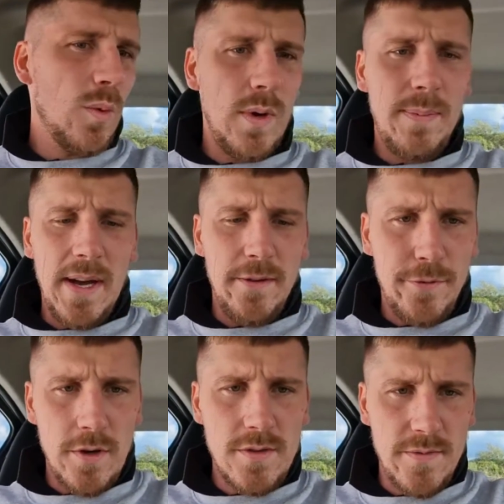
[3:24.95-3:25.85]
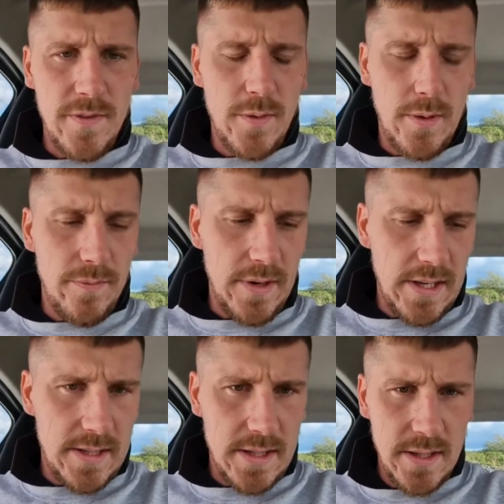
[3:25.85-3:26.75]
we paid 450 quid for
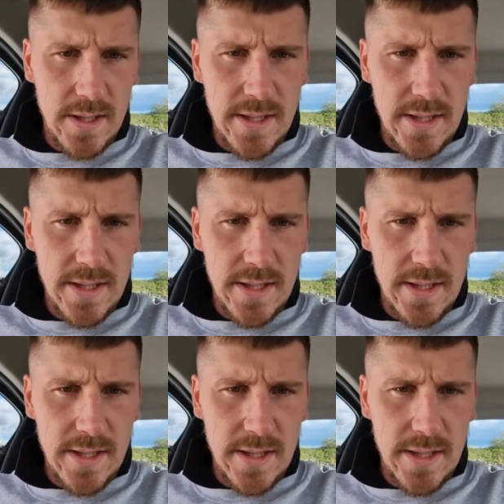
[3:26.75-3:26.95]
this.